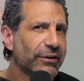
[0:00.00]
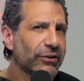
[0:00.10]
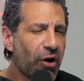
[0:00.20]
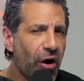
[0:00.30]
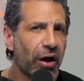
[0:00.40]

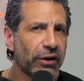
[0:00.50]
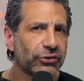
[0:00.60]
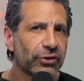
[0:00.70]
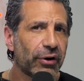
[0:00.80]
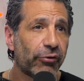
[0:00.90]

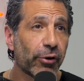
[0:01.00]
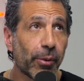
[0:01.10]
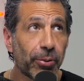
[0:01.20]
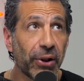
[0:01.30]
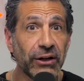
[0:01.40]
launch from
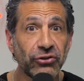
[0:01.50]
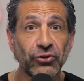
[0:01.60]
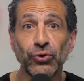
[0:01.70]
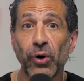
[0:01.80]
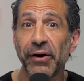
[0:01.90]
a
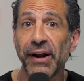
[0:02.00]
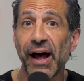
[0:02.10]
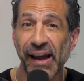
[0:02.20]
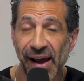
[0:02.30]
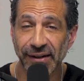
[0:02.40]
place you are
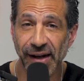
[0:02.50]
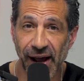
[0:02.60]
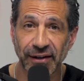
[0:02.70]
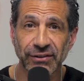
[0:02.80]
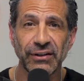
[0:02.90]
not at
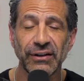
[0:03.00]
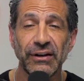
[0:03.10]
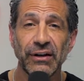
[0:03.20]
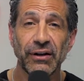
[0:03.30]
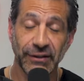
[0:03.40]
yet,
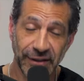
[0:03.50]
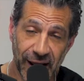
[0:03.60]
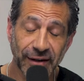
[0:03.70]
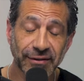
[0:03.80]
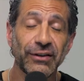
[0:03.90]

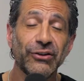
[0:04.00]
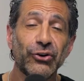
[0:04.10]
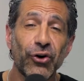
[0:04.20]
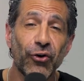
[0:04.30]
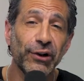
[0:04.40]
yet you
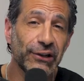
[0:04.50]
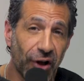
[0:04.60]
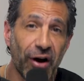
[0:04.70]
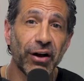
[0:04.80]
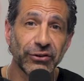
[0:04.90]
can only
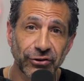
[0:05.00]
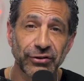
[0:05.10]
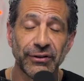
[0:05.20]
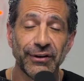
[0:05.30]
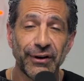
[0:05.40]

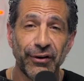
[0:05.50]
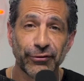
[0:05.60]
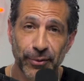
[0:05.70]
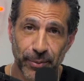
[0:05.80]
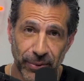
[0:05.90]
launch
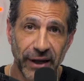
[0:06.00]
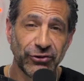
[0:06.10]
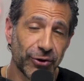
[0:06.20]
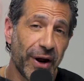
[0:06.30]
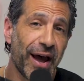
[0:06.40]
from the
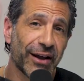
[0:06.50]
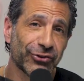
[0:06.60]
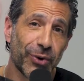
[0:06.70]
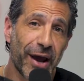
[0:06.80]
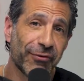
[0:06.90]
place you're at.
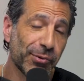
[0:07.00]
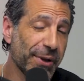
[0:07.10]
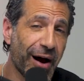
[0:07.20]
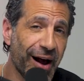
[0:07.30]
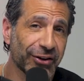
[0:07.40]
So we have to
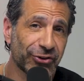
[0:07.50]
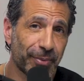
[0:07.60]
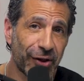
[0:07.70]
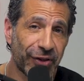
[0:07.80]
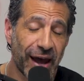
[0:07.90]
be honest
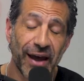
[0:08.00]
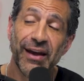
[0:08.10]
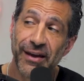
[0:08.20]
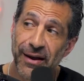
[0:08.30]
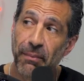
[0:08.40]
about that.
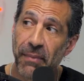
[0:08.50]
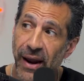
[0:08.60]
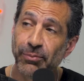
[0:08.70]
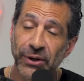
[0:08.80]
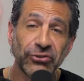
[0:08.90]
It
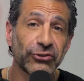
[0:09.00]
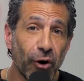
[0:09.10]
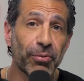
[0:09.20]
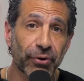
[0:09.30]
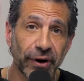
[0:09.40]
may be
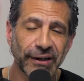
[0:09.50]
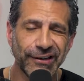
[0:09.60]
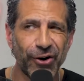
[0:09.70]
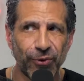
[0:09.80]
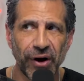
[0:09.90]
sobering.
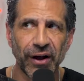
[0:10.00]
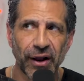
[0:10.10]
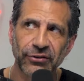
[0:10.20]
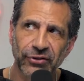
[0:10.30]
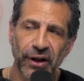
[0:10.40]
You know what?
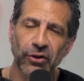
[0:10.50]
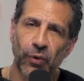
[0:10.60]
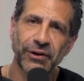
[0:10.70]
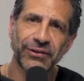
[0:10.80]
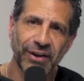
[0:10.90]
On the scale of
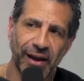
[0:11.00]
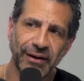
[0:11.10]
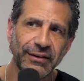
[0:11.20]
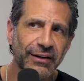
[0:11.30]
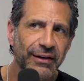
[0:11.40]
one to
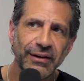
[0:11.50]
ten,